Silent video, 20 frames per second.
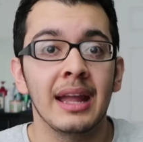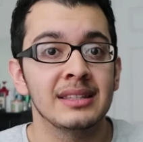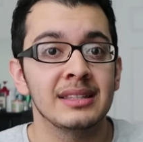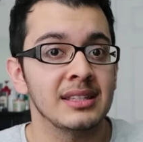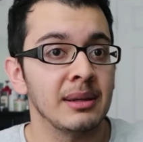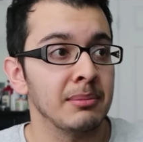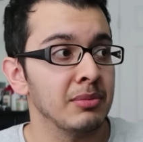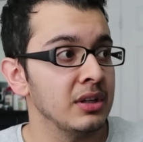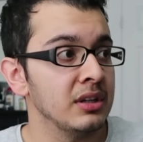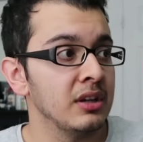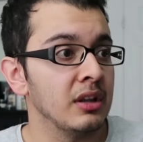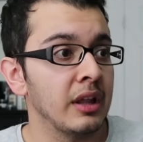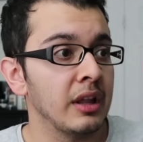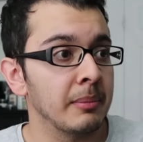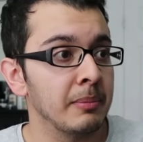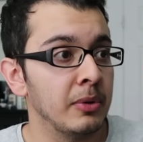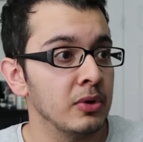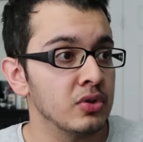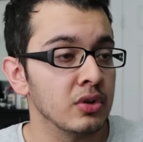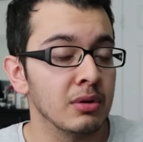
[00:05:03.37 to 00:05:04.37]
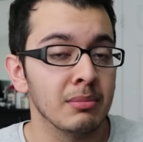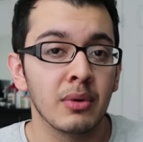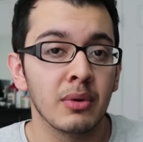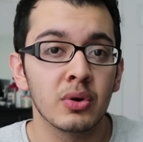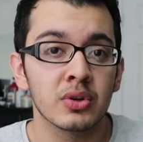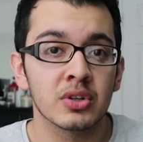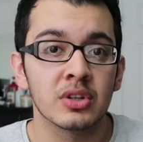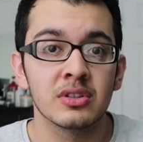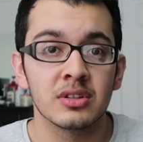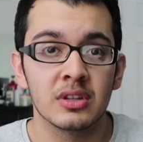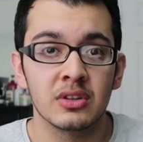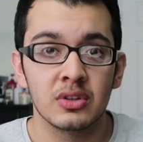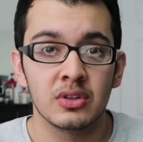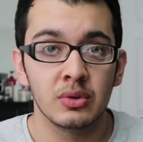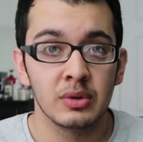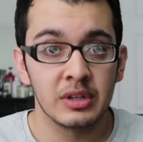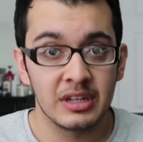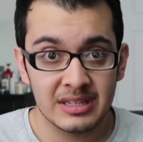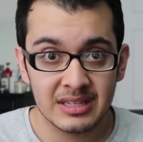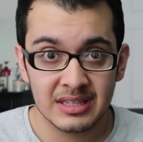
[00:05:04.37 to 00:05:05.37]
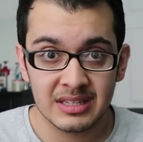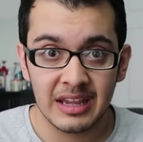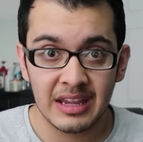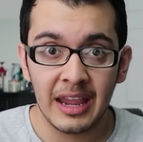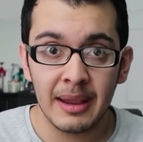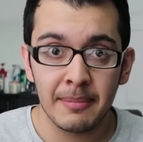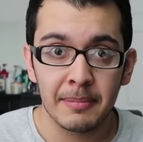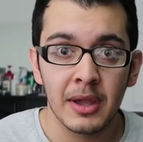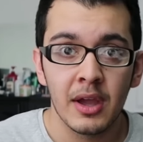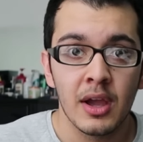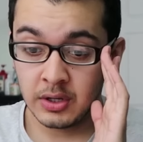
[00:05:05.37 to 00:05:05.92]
It's something to like put your emotions into and escape.